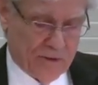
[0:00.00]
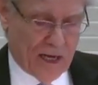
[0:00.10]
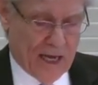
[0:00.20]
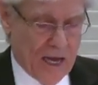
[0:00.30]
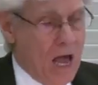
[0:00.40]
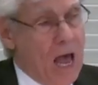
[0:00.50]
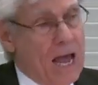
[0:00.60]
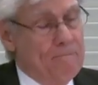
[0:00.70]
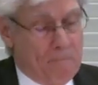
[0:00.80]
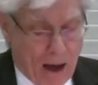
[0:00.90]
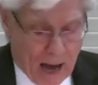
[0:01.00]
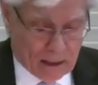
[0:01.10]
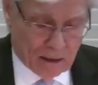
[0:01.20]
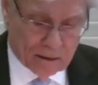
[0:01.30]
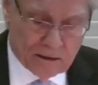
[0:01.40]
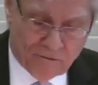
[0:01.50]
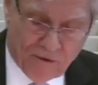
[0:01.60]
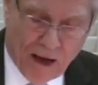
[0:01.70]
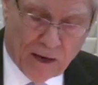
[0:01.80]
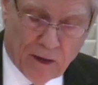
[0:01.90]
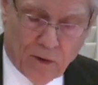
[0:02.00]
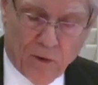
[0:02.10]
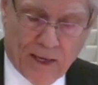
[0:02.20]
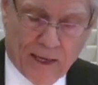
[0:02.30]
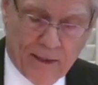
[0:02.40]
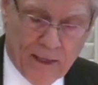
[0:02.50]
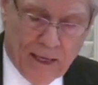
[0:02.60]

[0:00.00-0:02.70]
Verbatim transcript: a, a model to follow and,